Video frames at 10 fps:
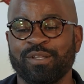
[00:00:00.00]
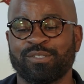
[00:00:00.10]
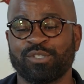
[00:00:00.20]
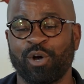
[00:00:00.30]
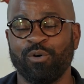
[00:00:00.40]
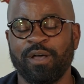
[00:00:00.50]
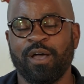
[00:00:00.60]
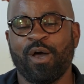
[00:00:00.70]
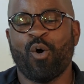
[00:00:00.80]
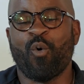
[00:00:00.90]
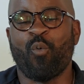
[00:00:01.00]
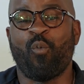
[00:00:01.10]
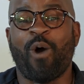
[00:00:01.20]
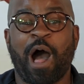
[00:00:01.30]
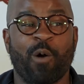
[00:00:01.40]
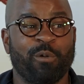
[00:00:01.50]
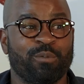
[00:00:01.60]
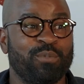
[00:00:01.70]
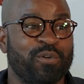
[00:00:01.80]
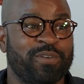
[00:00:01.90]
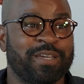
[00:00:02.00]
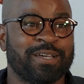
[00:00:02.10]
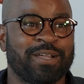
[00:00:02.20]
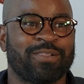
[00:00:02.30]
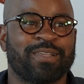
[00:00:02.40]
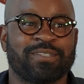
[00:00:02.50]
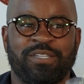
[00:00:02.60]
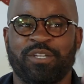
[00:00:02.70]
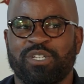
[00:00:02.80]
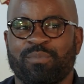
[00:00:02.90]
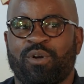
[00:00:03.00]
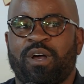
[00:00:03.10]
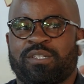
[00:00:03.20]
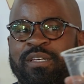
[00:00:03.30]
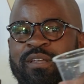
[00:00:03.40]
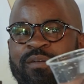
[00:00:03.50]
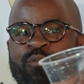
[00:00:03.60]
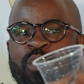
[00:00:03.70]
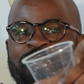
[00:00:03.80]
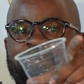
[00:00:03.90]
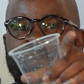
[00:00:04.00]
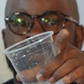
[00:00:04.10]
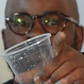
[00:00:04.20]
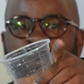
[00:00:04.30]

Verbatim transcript: So, while we were moving, see a Jim Crossett, one of our first